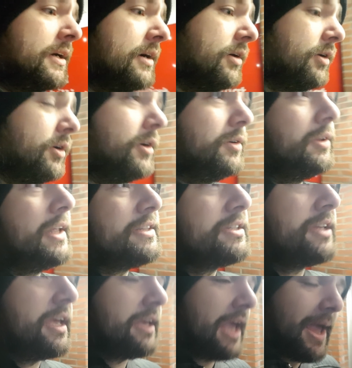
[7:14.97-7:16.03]
or let's
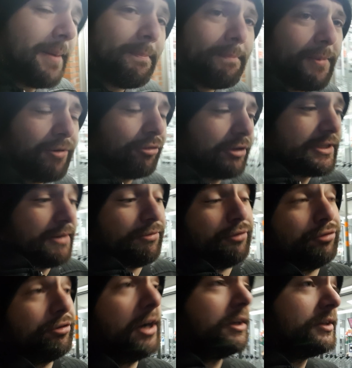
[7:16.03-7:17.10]
take Ember, for example,
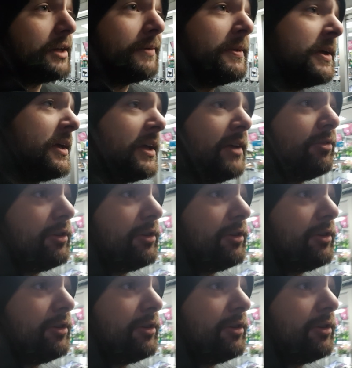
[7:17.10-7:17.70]
front-end. If